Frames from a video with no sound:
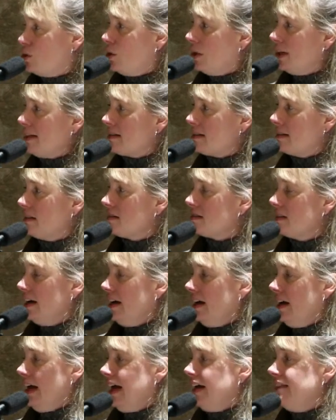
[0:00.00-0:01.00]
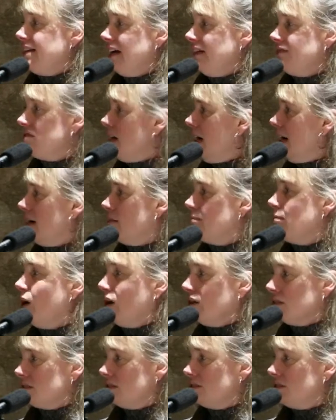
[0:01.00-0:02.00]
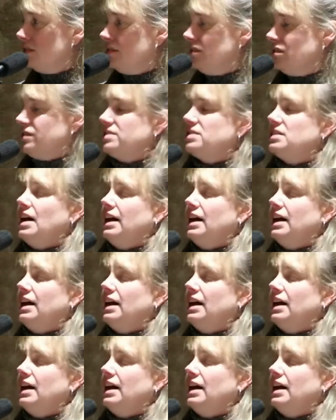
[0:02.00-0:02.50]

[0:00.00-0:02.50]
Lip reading: choices. And they've done a multitude of